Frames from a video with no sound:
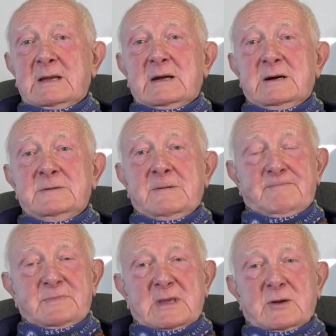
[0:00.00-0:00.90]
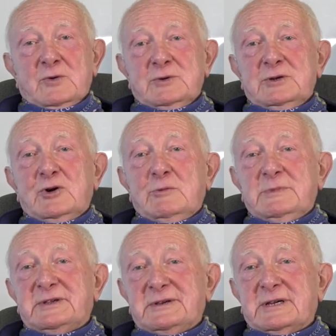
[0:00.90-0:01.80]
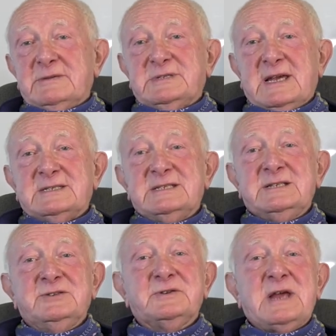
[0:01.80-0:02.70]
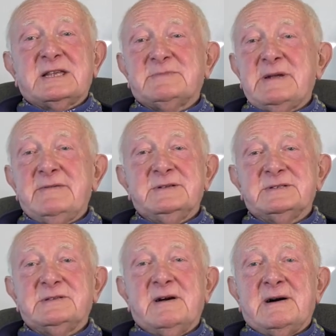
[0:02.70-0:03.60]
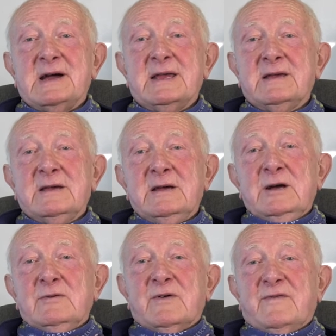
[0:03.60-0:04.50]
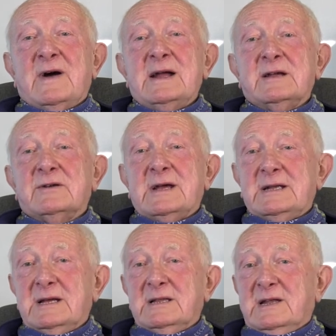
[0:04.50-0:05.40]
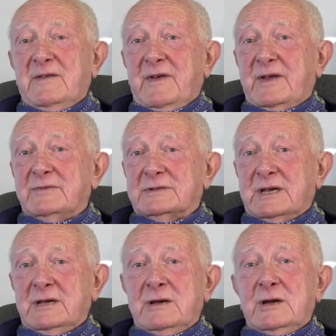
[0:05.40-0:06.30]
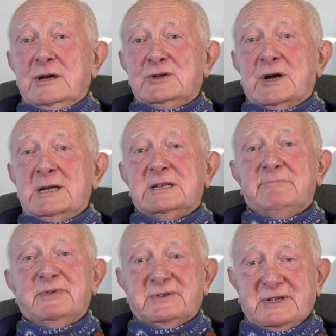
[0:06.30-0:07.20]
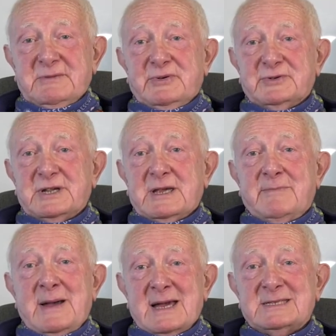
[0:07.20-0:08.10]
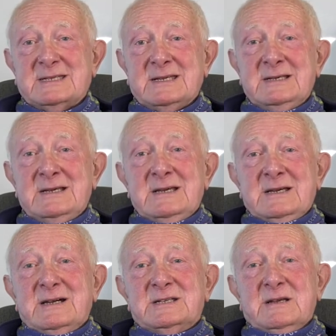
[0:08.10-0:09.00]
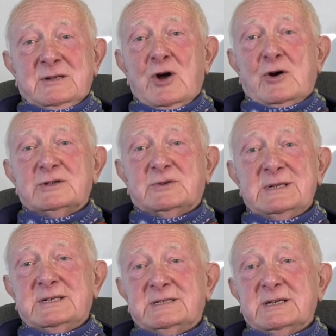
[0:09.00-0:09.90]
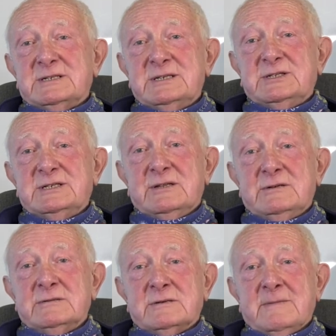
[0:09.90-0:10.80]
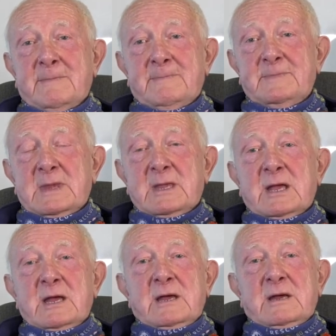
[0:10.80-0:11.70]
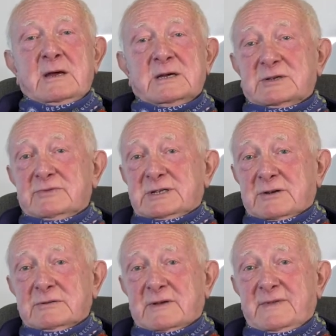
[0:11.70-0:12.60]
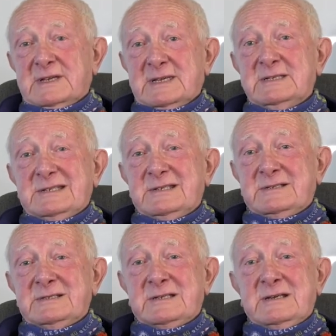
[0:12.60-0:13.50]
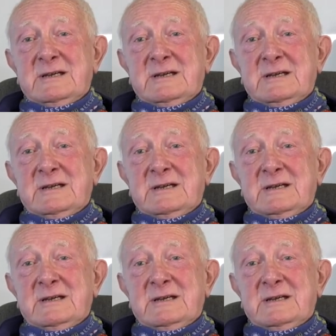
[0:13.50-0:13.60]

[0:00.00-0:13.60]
And under normal circumstances, an unexperienced guy would find a great deal of difficulty trying to prussic past a knot 26 inches long. As a result of this incident,